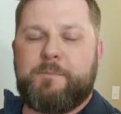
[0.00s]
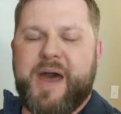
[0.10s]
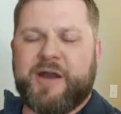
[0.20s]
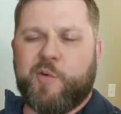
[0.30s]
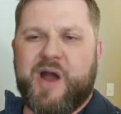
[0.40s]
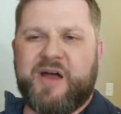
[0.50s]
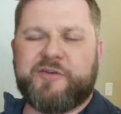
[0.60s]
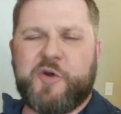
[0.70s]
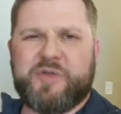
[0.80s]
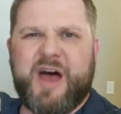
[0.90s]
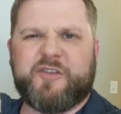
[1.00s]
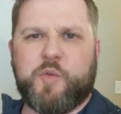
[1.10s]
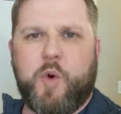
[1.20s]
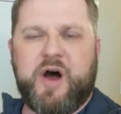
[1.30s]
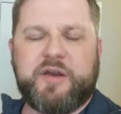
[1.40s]
Back around
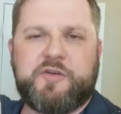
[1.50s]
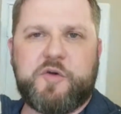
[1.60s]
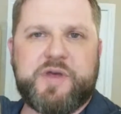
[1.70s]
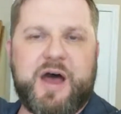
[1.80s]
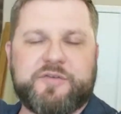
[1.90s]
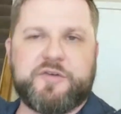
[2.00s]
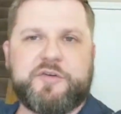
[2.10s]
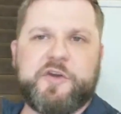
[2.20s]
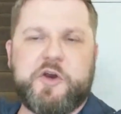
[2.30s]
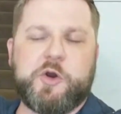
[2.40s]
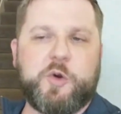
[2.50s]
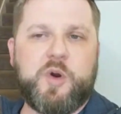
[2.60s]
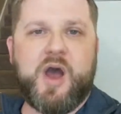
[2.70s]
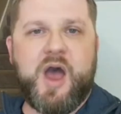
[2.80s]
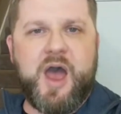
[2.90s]
2001,
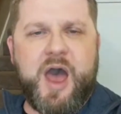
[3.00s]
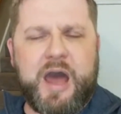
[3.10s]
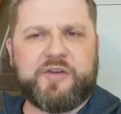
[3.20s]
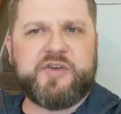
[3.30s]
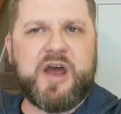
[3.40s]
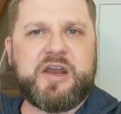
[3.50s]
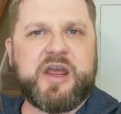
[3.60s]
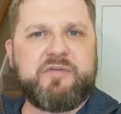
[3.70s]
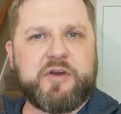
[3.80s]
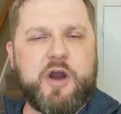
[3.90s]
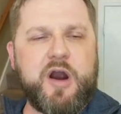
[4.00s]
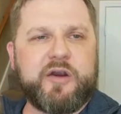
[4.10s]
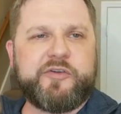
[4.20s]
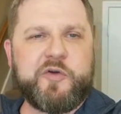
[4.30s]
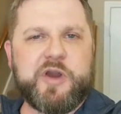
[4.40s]
2002, I decided to give the car
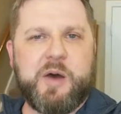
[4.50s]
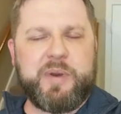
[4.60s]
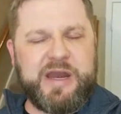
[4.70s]
a tune-up.